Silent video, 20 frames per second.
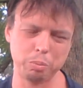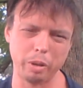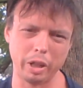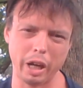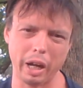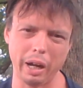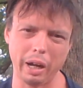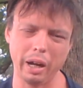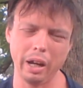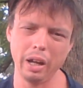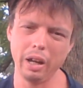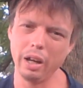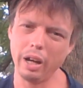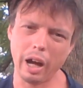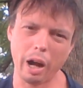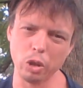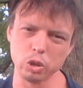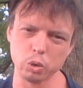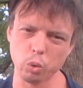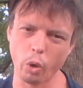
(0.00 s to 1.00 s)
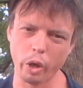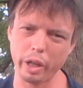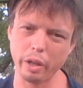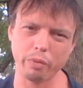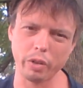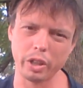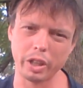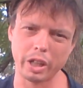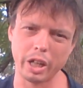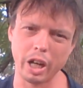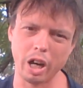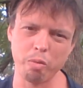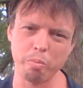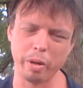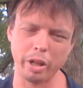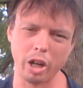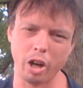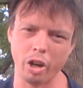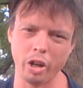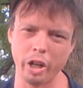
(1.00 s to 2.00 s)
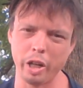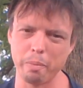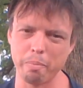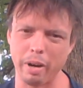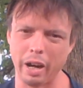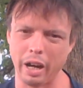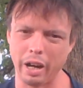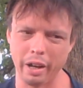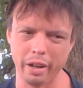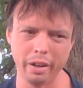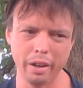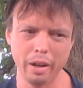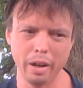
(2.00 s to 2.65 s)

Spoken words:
But I was working for the government, earning my